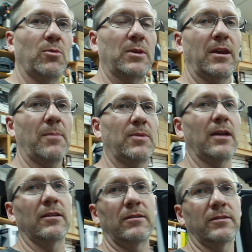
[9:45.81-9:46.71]
where we kept
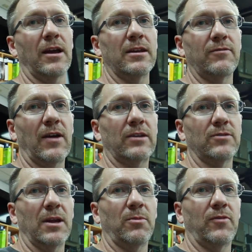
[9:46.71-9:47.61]
that little tiny
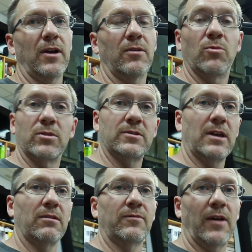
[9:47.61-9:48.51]
factory amplifier, it would have
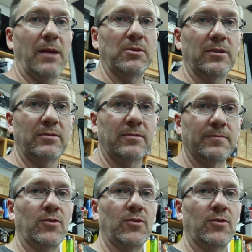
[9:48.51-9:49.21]
sounded fabulous.